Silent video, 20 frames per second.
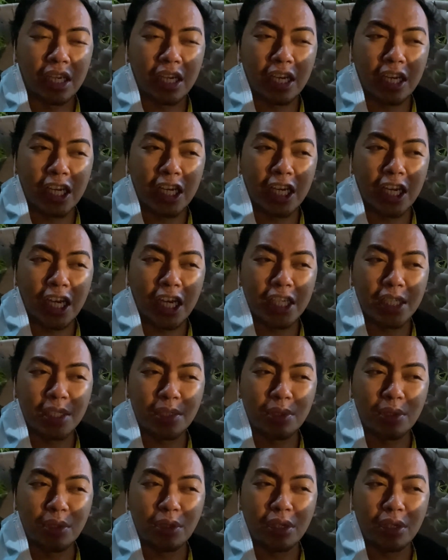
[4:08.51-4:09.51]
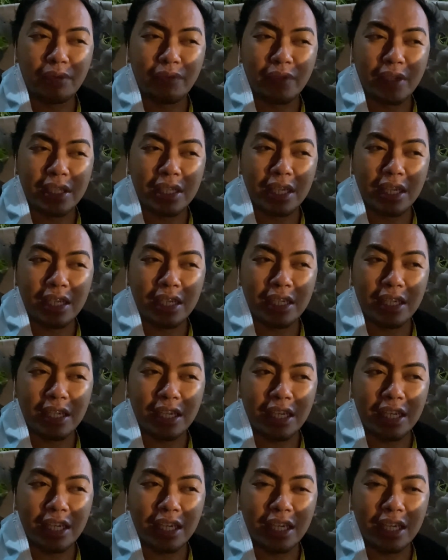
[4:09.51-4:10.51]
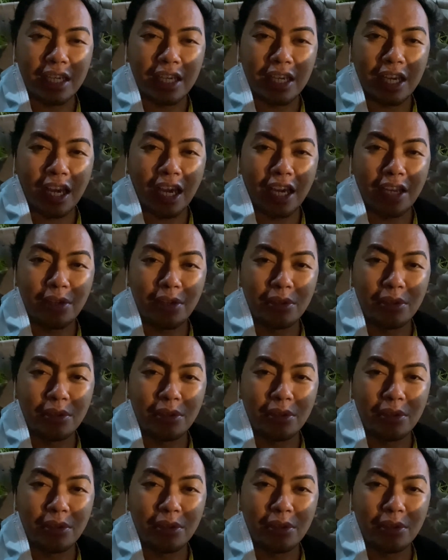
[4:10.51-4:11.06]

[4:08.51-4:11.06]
I don't know if I